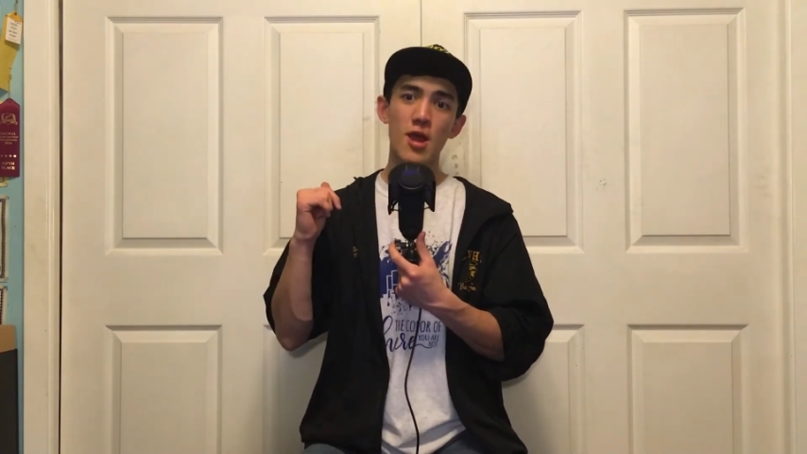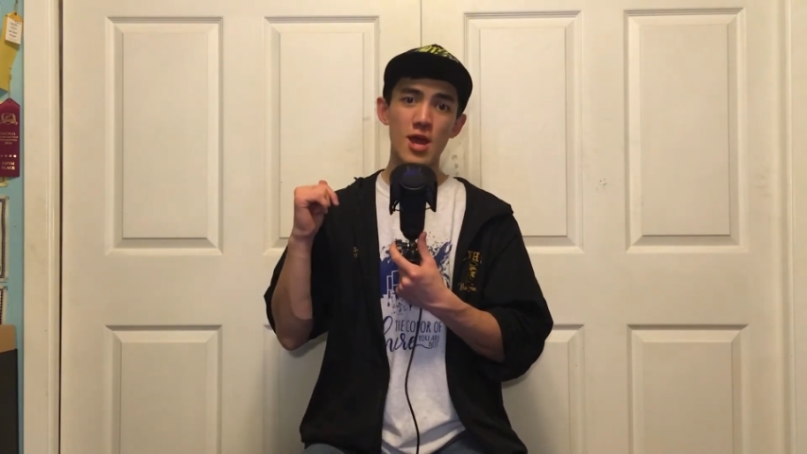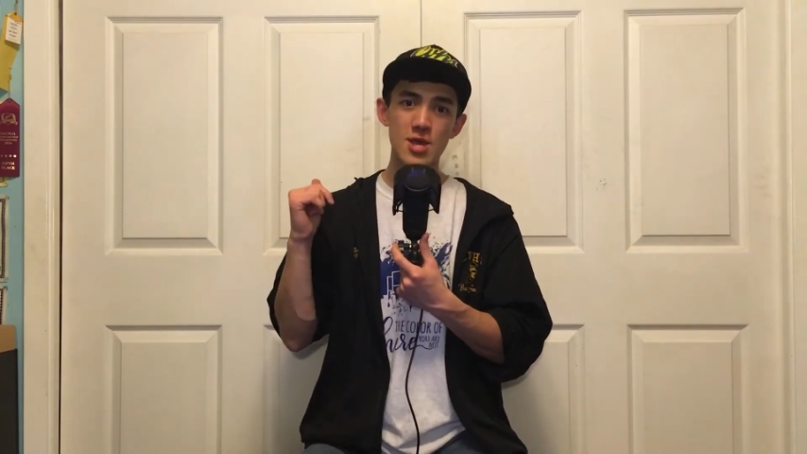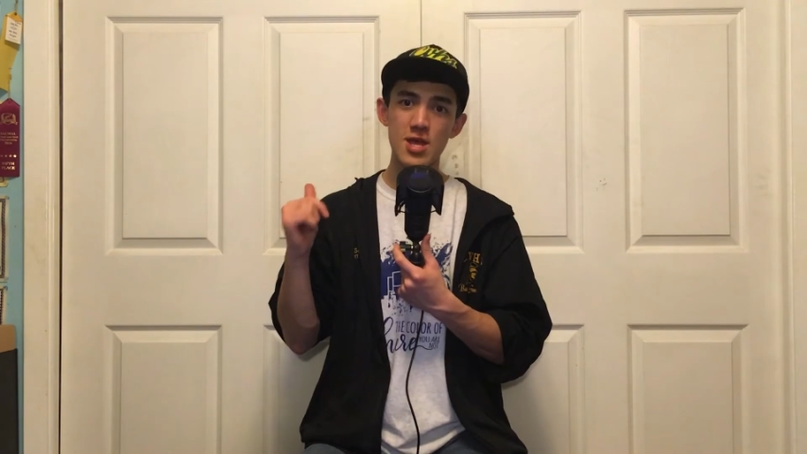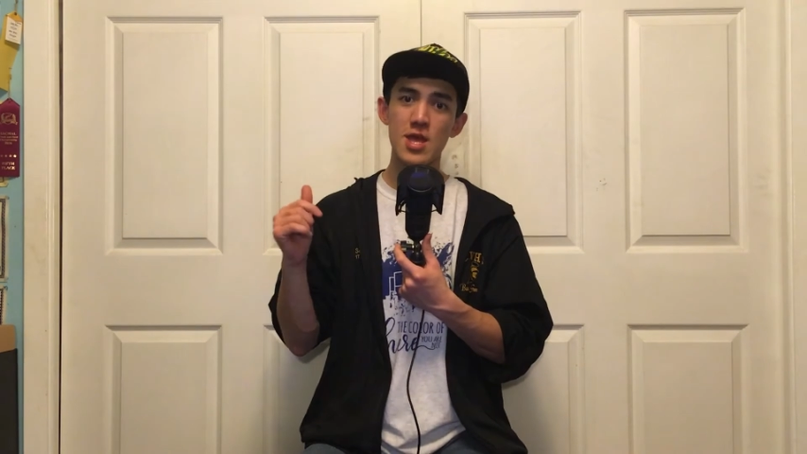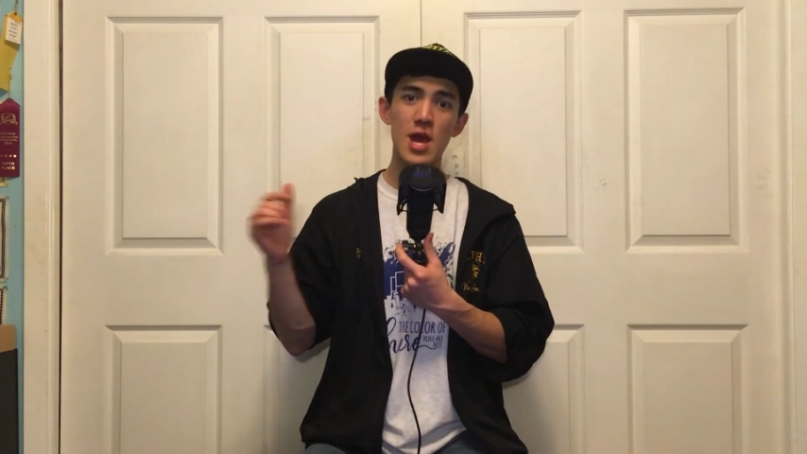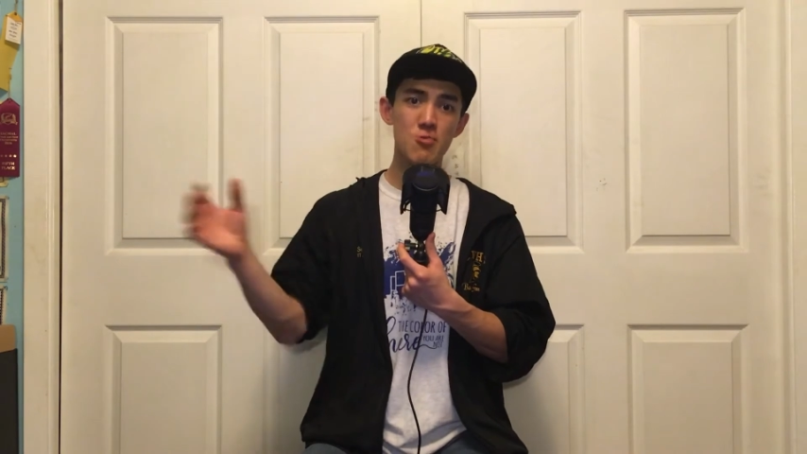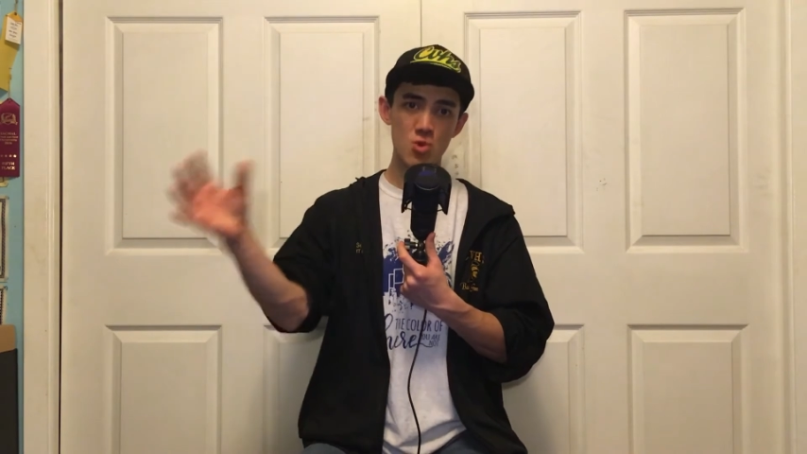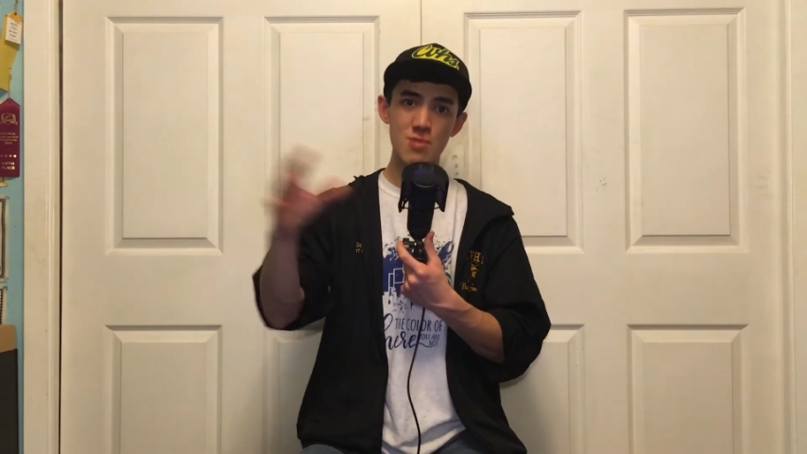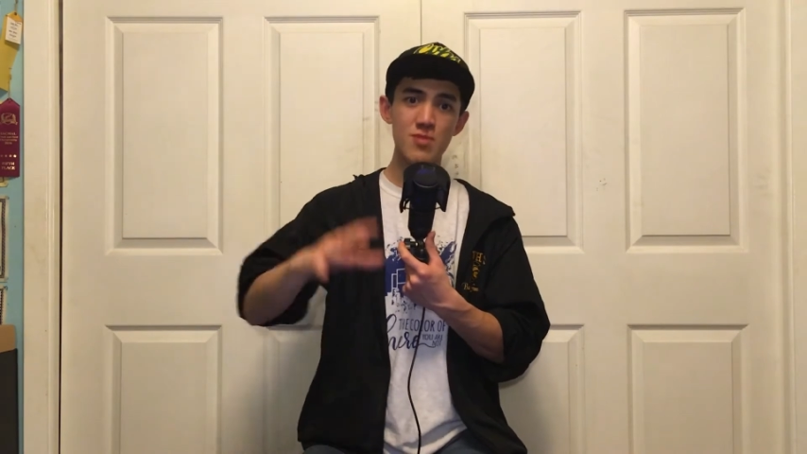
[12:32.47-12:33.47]
And then
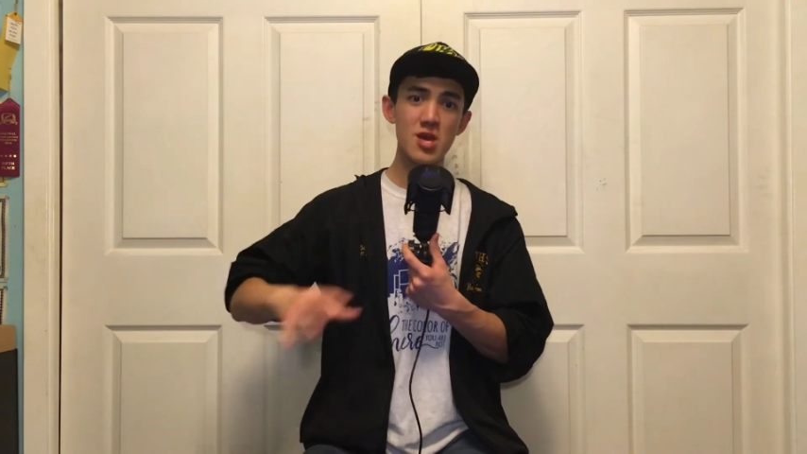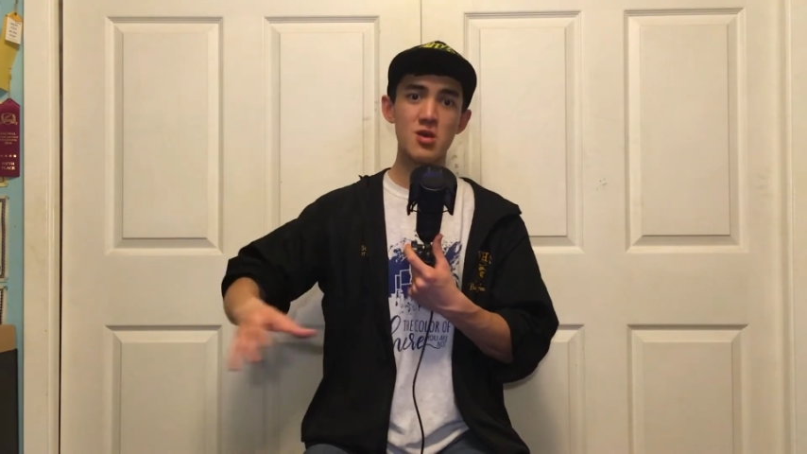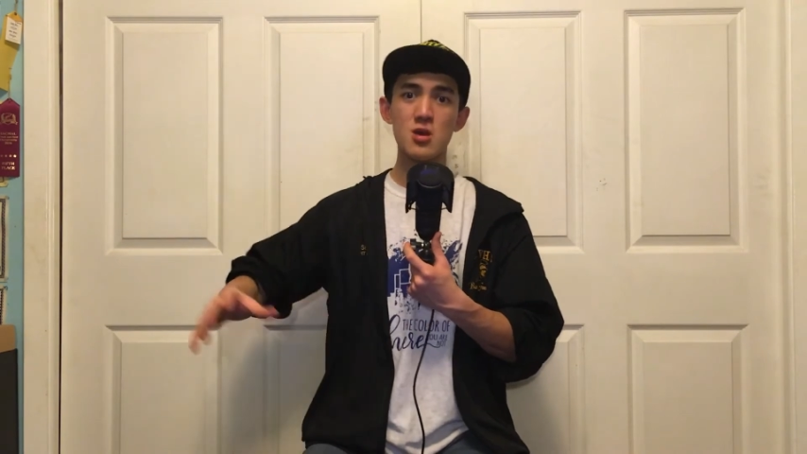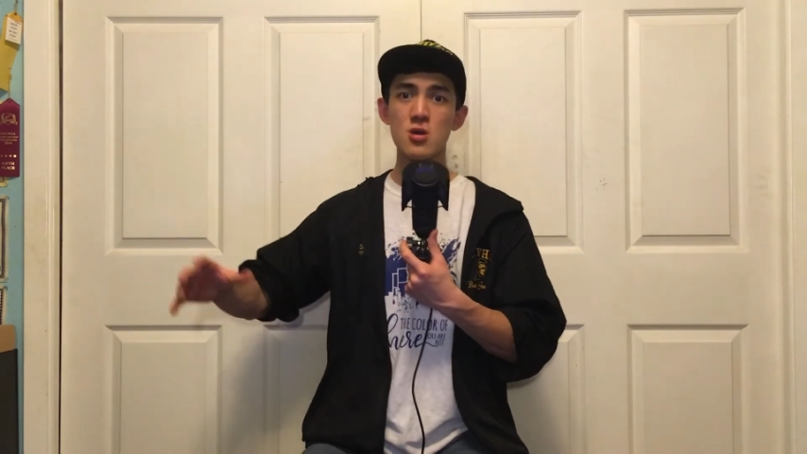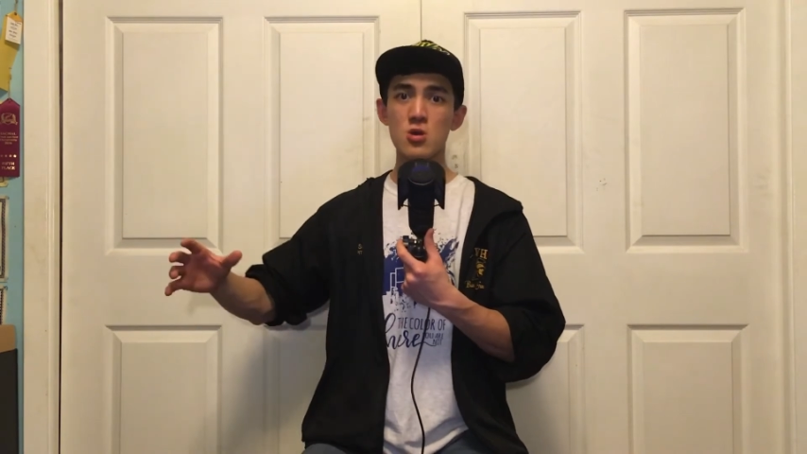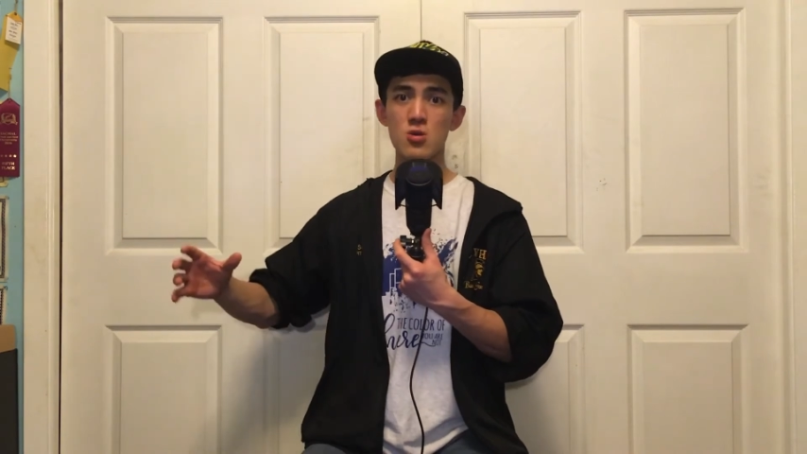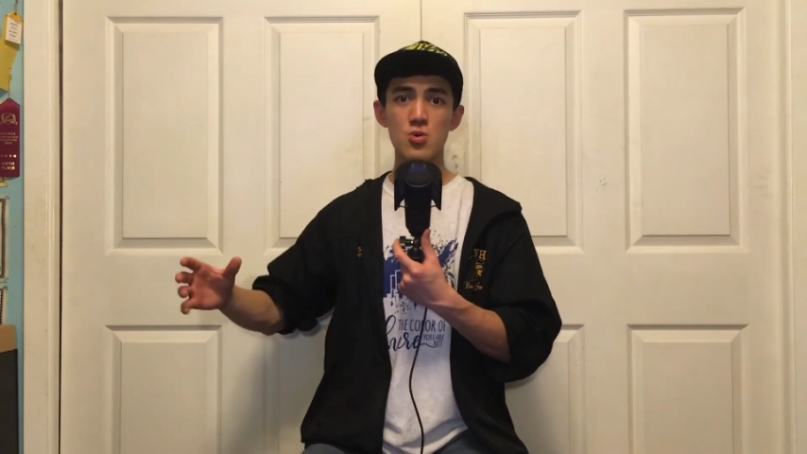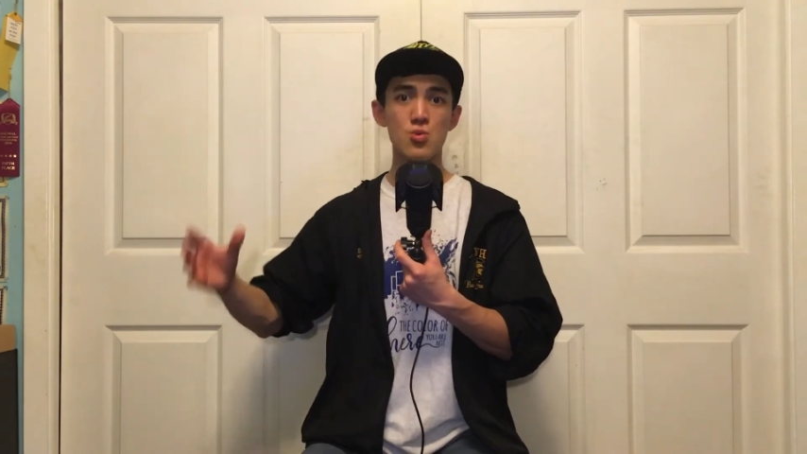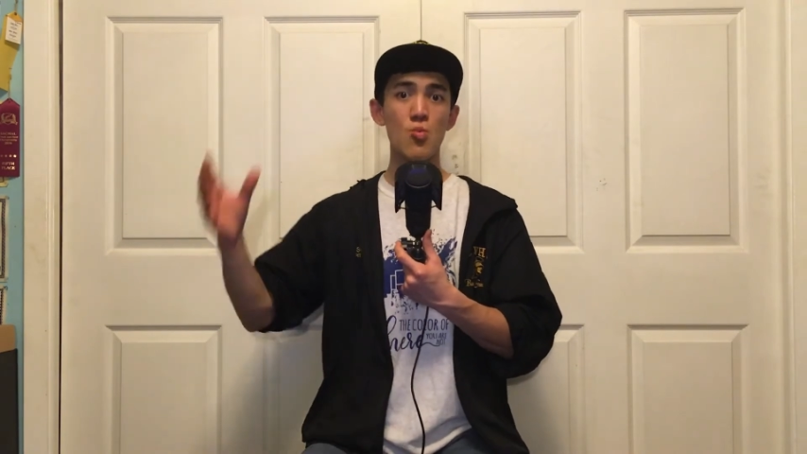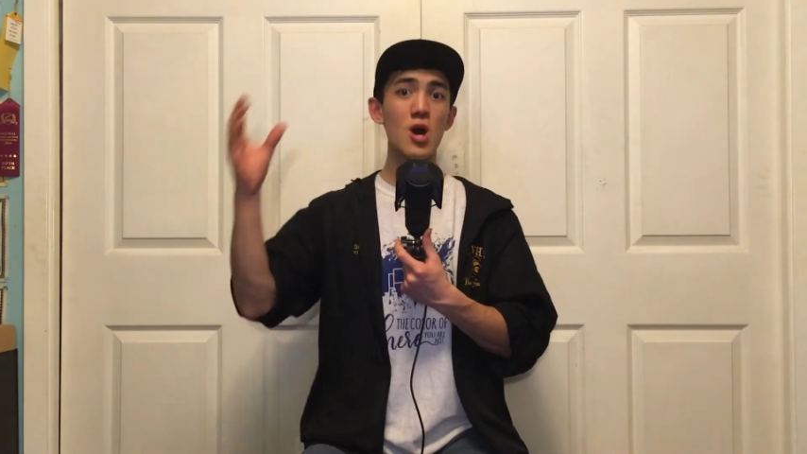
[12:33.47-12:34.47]
everyone in pit
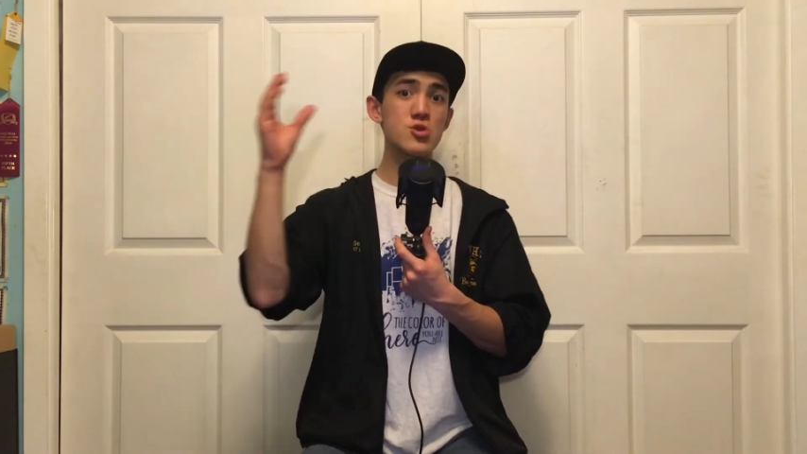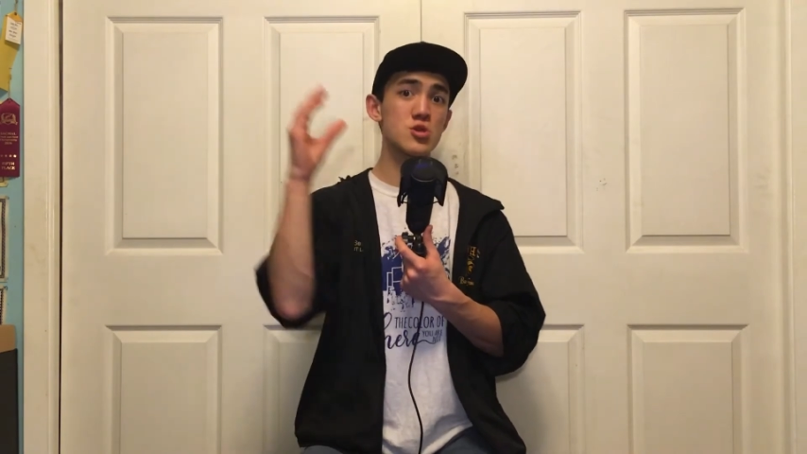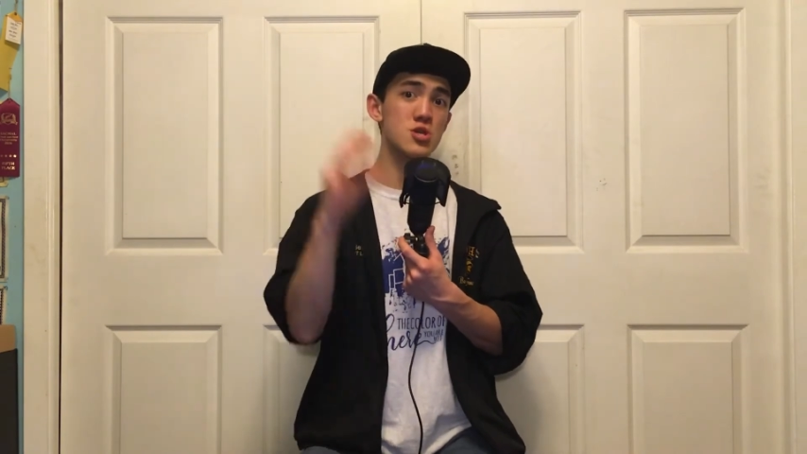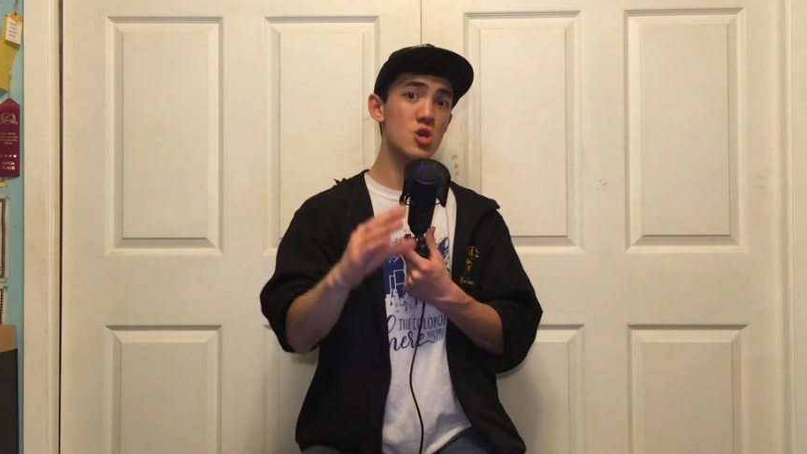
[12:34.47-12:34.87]
who's watching